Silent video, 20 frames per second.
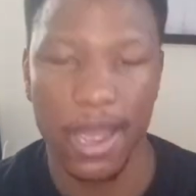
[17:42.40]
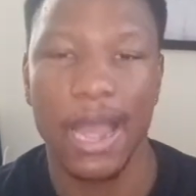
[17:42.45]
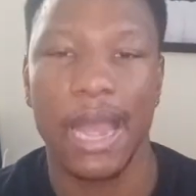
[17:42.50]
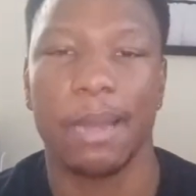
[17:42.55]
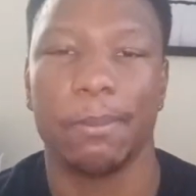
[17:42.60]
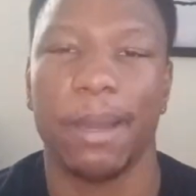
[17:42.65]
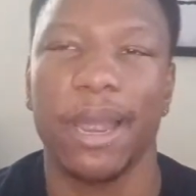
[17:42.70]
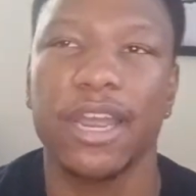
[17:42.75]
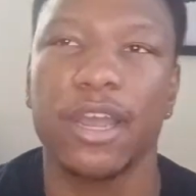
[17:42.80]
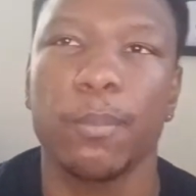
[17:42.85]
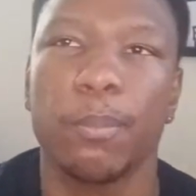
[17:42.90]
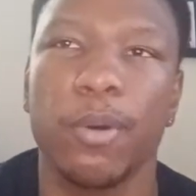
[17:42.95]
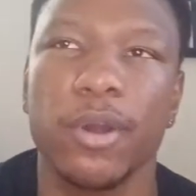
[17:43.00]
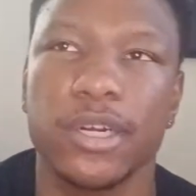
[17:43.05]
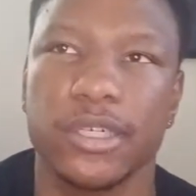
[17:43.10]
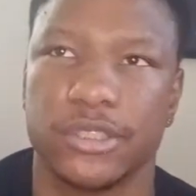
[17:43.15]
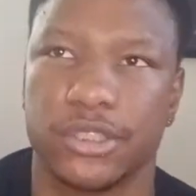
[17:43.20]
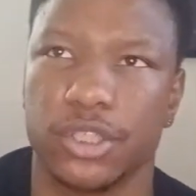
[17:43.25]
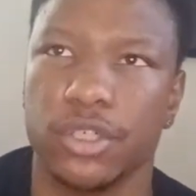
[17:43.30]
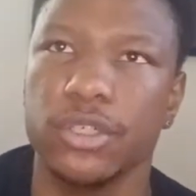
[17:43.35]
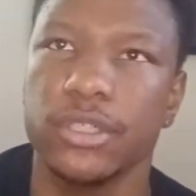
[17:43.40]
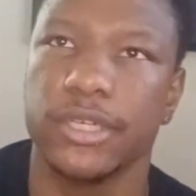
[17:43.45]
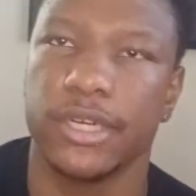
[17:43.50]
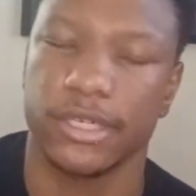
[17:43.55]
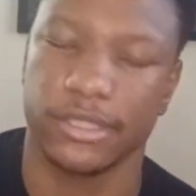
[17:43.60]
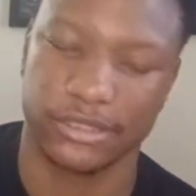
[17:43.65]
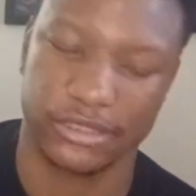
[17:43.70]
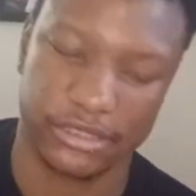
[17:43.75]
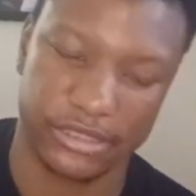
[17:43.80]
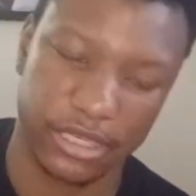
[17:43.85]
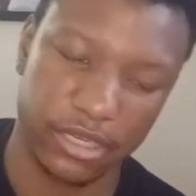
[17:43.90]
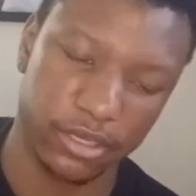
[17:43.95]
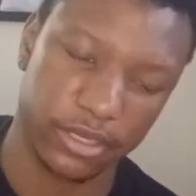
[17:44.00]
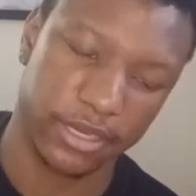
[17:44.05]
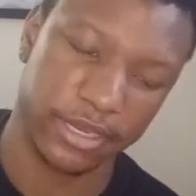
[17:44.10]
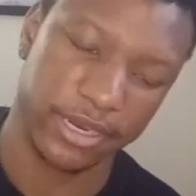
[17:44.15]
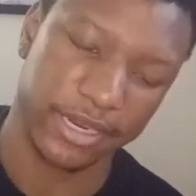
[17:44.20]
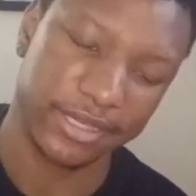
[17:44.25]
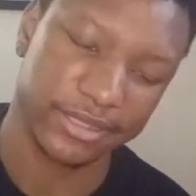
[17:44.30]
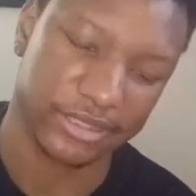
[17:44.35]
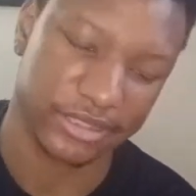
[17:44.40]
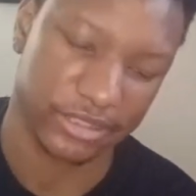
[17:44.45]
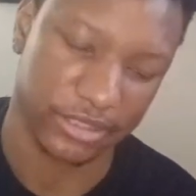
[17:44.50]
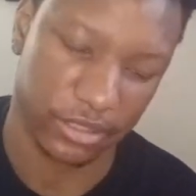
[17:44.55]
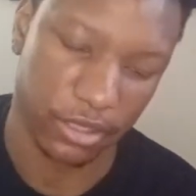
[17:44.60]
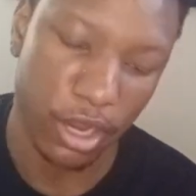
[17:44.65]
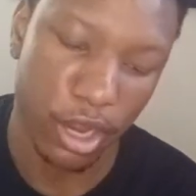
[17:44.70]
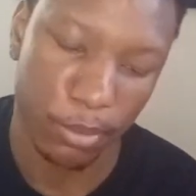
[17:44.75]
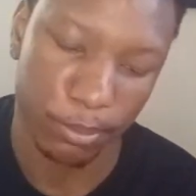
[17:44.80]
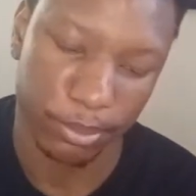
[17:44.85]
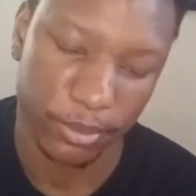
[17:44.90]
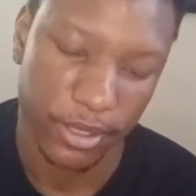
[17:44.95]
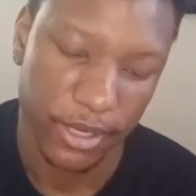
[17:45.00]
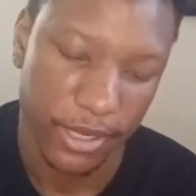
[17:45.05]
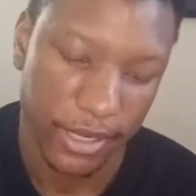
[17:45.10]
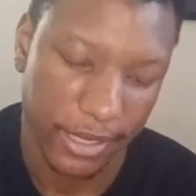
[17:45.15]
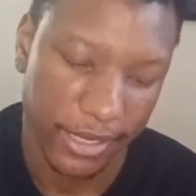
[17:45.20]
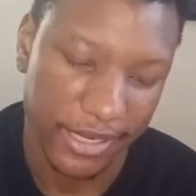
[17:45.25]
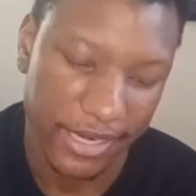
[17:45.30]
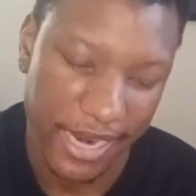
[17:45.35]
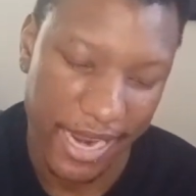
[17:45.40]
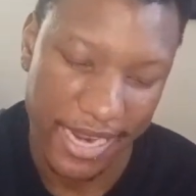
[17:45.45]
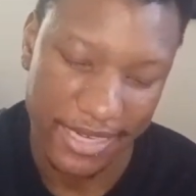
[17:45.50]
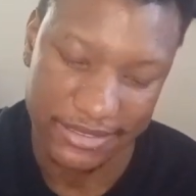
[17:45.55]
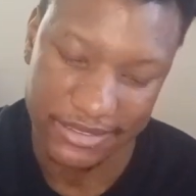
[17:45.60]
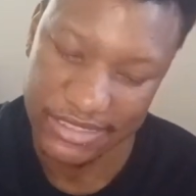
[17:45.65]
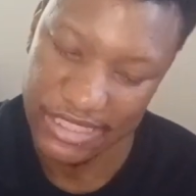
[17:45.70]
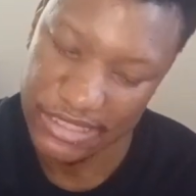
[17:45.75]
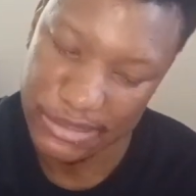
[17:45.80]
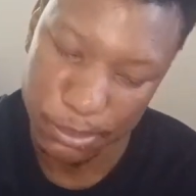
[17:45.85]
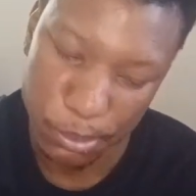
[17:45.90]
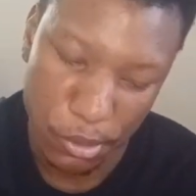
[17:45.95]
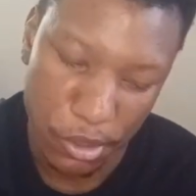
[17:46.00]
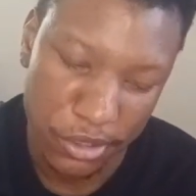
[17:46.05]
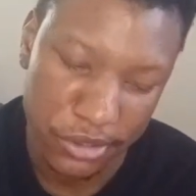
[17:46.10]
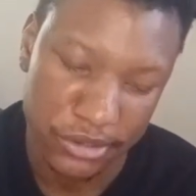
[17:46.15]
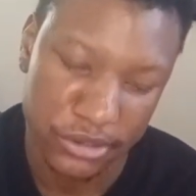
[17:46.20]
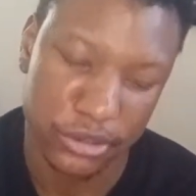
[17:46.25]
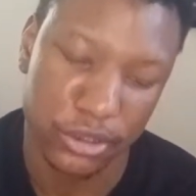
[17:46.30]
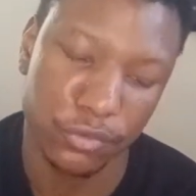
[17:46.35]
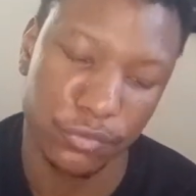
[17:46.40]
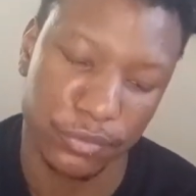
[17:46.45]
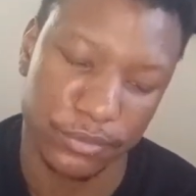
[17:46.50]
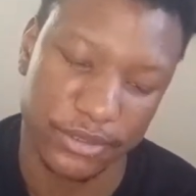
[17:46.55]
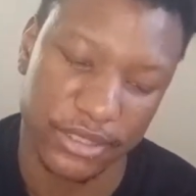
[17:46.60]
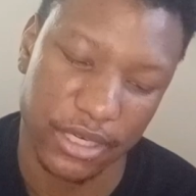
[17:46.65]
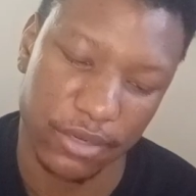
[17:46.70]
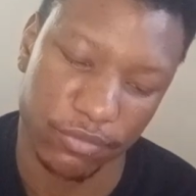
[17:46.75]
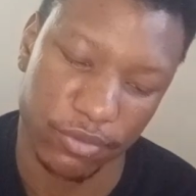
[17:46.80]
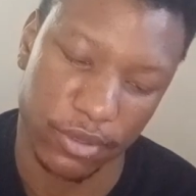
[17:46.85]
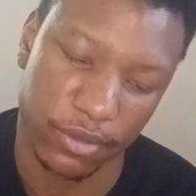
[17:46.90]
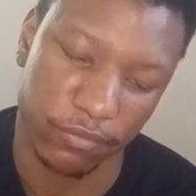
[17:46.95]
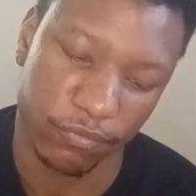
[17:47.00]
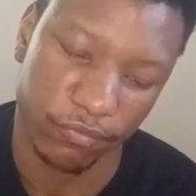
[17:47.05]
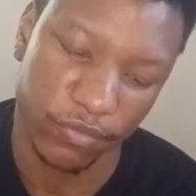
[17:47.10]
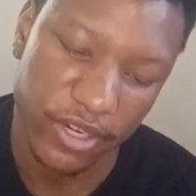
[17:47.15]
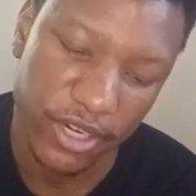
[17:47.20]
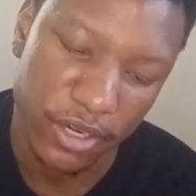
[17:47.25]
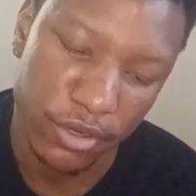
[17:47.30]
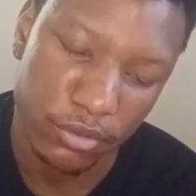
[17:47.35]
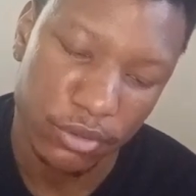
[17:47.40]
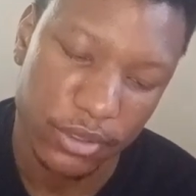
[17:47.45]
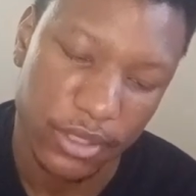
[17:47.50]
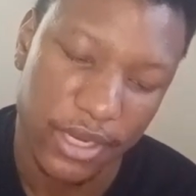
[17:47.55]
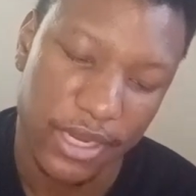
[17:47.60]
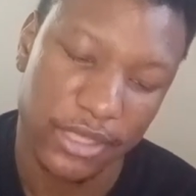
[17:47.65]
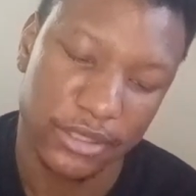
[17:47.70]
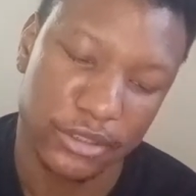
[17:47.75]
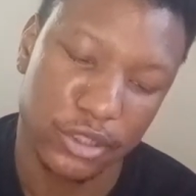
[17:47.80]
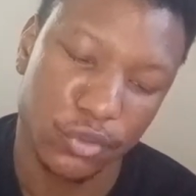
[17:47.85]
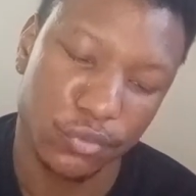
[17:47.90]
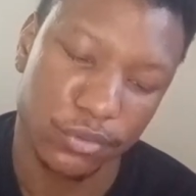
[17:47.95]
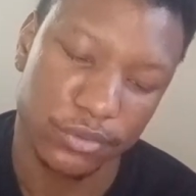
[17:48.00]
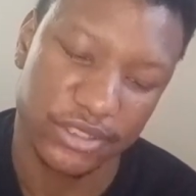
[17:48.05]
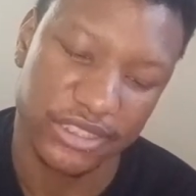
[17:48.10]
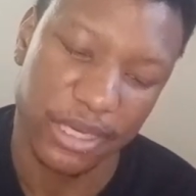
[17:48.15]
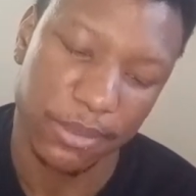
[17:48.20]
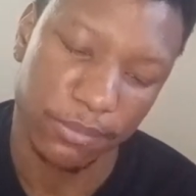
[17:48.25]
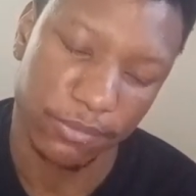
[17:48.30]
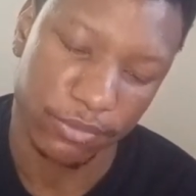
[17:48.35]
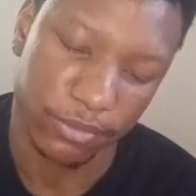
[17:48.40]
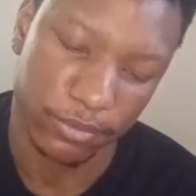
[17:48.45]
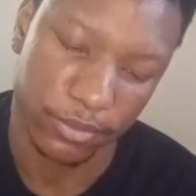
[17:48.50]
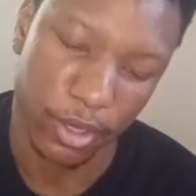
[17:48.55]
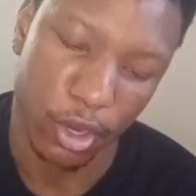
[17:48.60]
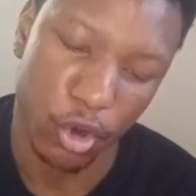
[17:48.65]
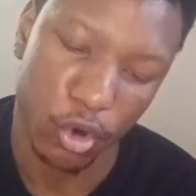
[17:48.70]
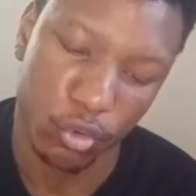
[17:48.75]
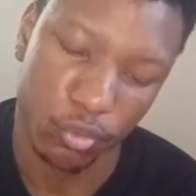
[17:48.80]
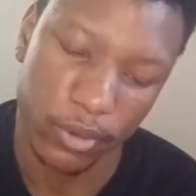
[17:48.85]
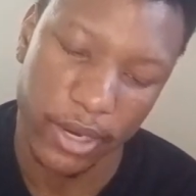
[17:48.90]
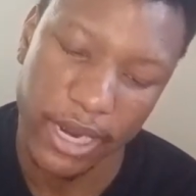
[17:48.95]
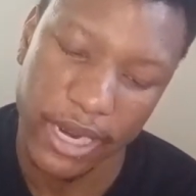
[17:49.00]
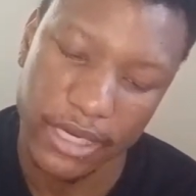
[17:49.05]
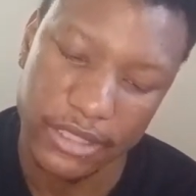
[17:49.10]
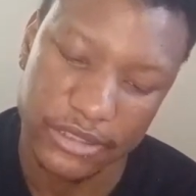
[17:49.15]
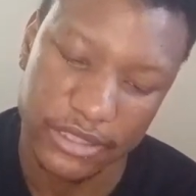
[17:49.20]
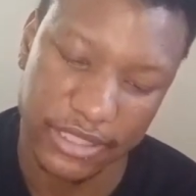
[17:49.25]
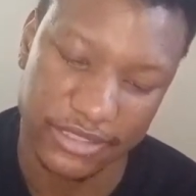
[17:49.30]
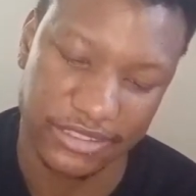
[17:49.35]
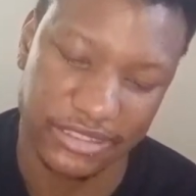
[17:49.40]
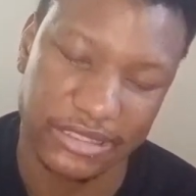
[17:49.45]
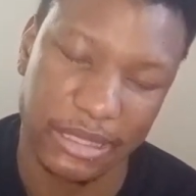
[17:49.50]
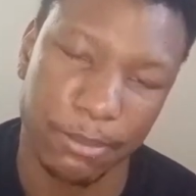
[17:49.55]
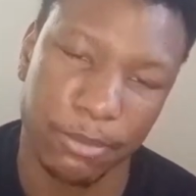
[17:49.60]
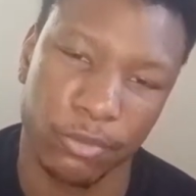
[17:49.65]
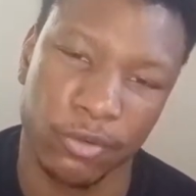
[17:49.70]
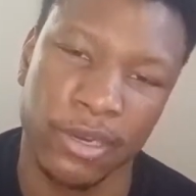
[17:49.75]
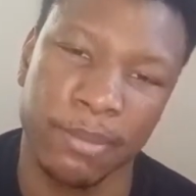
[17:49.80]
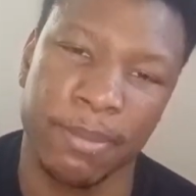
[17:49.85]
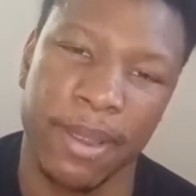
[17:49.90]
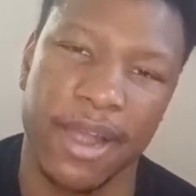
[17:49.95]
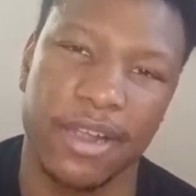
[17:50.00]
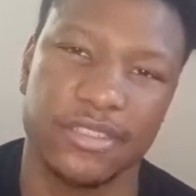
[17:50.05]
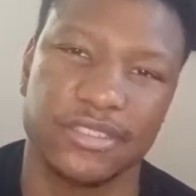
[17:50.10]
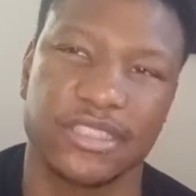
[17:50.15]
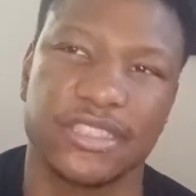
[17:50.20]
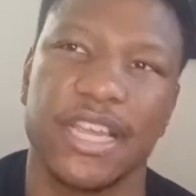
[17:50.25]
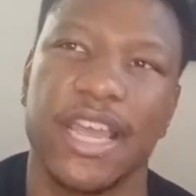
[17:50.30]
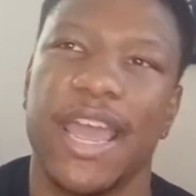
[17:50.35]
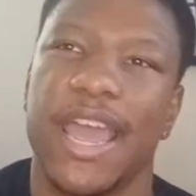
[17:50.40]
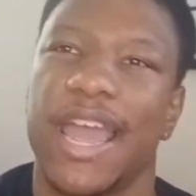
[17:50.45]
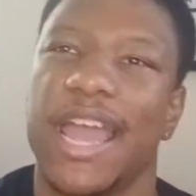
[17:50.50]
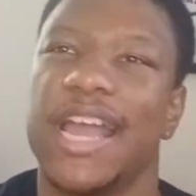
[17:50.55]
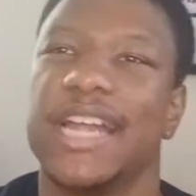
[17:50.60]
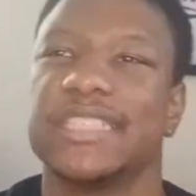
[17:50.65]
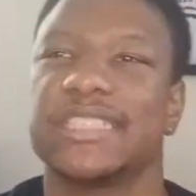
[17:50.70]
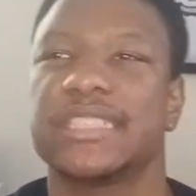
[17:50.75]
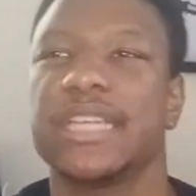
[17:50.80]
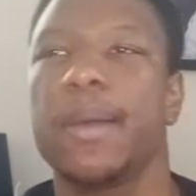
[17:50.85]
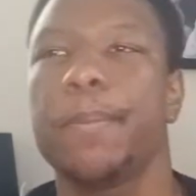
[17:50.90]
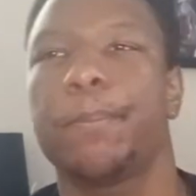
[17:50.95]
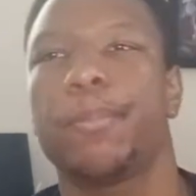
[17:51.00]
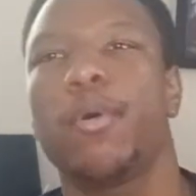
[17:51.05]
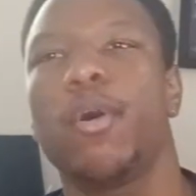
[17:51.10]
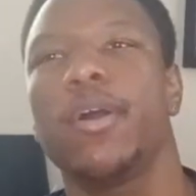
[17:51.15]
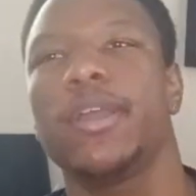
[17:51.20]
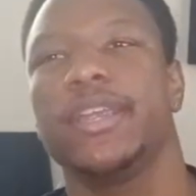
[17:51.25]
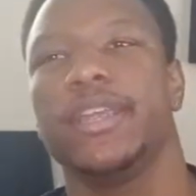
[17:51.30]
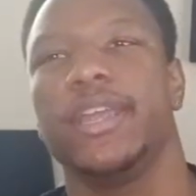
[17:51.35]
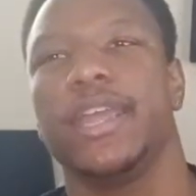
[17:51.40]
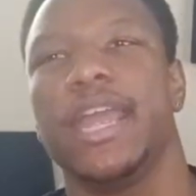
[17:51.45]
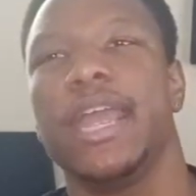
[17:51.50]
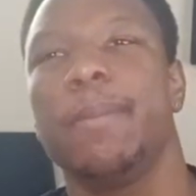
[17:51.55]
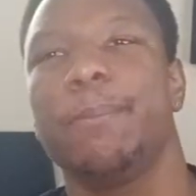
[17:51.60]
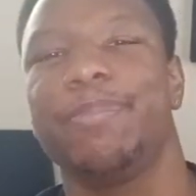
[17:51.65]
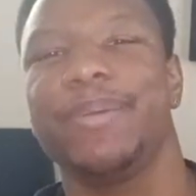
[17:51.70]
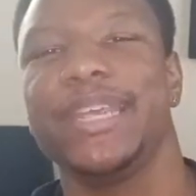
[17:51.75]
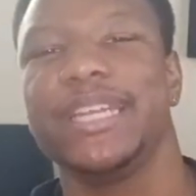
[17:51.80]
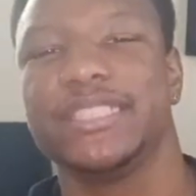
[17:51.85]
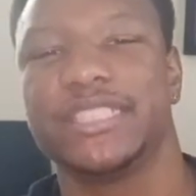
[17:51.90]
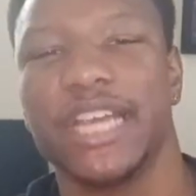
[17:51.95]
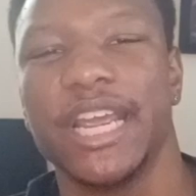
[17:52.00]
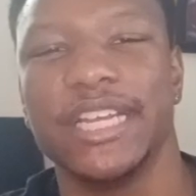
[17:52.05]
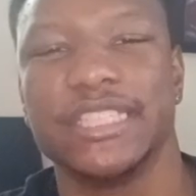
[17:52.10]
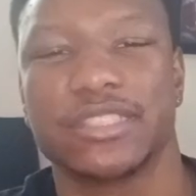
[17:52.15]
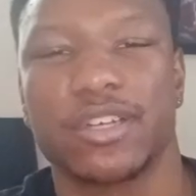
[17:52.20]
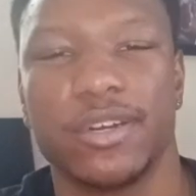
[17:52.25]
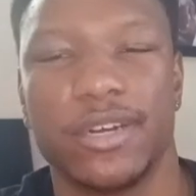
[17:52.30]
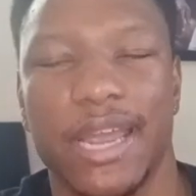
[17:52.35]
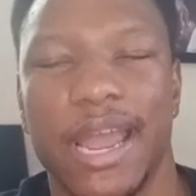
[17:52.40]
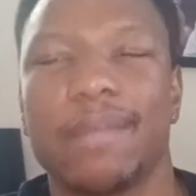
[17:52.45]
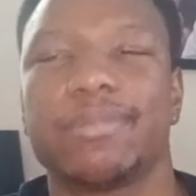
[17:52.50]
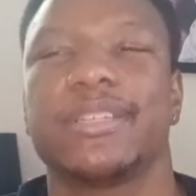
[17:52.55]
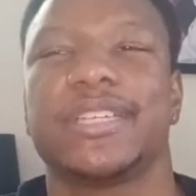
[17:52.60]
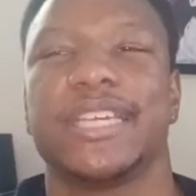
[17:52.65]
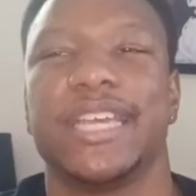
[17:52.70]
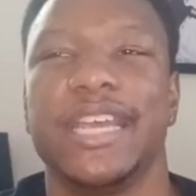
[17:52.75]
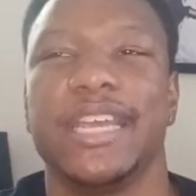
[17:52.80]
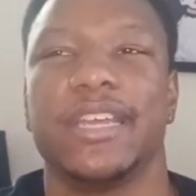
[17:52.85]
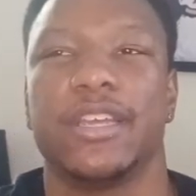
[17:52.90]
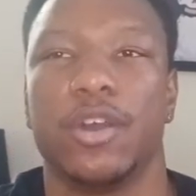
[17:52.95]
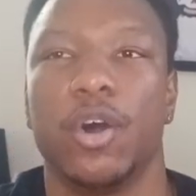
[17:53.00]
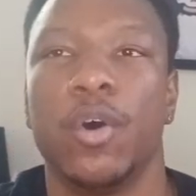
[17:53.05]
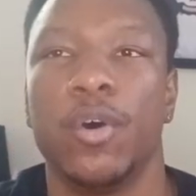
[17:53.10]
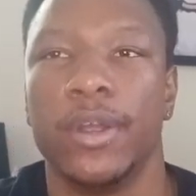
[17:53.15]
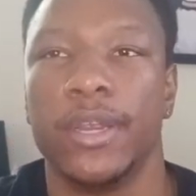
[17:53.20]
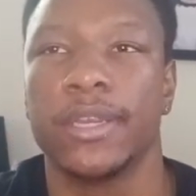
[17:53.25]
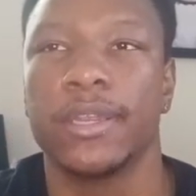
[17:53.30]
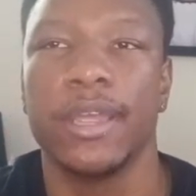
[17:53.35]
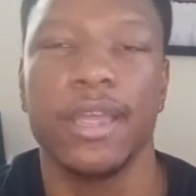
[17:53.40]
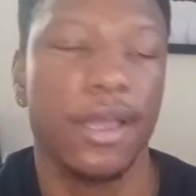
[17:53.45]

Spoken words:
Michael Porter Jr. is still in his slump. He had 6 points, 2 from 10 from the field, 2 from 7 from long range, and 7 rebounds. At some point, MPJ is going to have to get going.